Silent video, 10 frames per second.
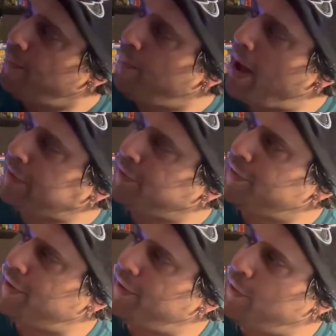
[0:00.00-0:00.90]

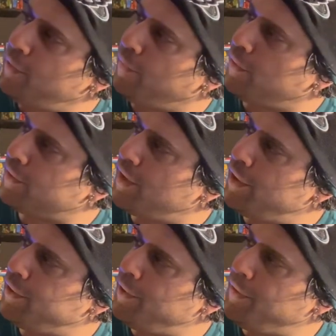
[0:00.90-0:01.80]
Masters of the Universe
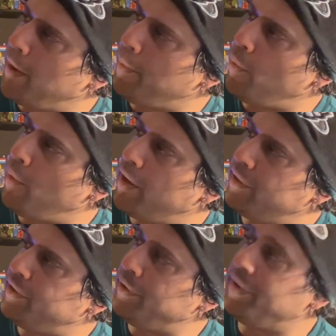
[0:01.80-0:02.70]
issue number
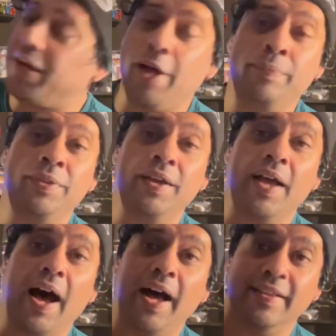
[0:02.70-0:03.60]
one, To Tempt the
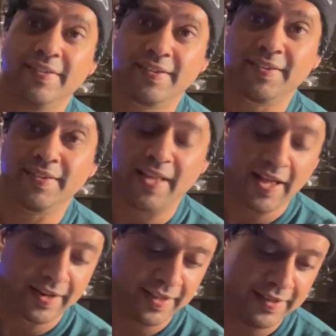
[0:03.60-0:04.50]
Gods.
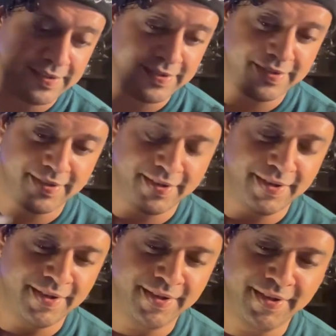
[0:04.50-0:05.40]
That is
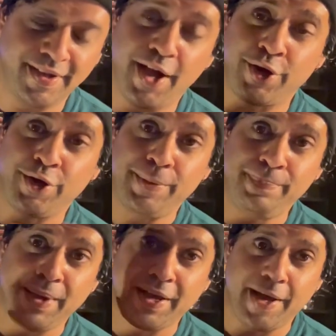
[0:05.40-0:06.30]
a good
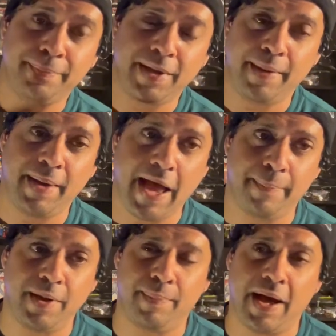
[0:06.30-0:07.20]
pickup that I'm
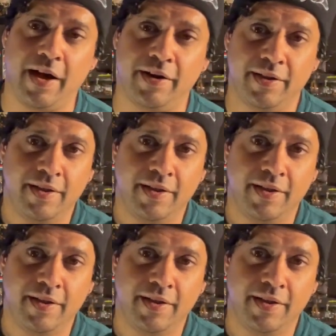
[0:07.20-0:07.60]
happy about.